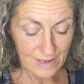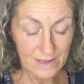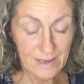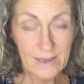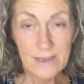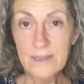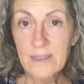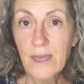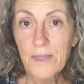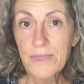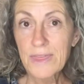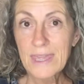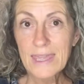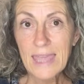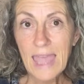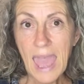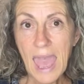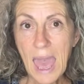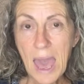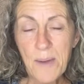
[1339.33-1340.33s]
nothing
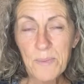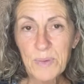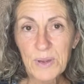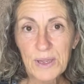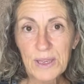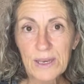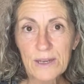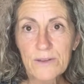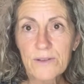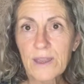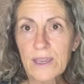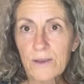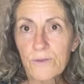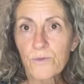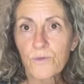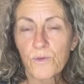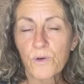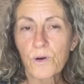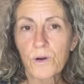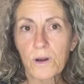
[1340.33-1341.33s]
happened, right,
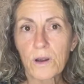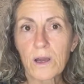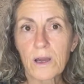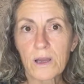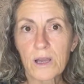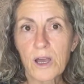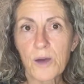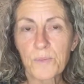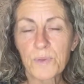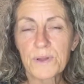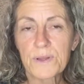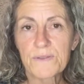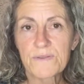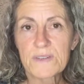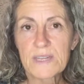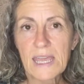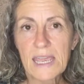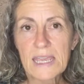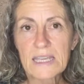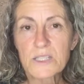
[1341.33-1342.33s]
for a couple of
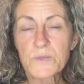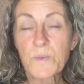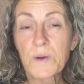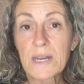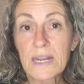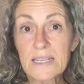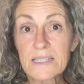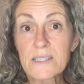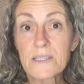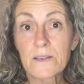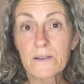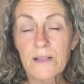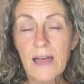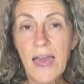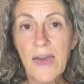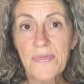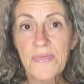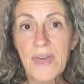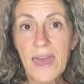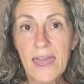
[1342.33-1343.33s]
days, but I still
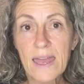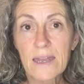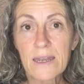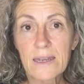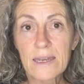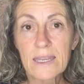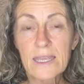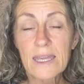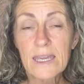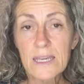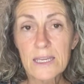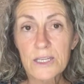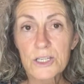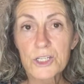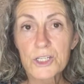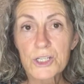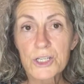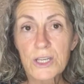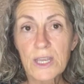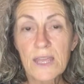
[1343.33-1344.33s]
had that
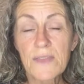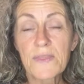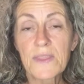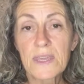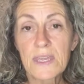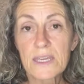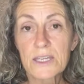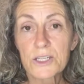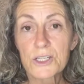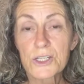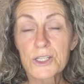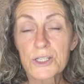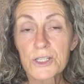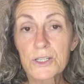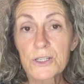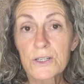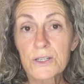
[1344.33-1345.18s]
itch. And the itch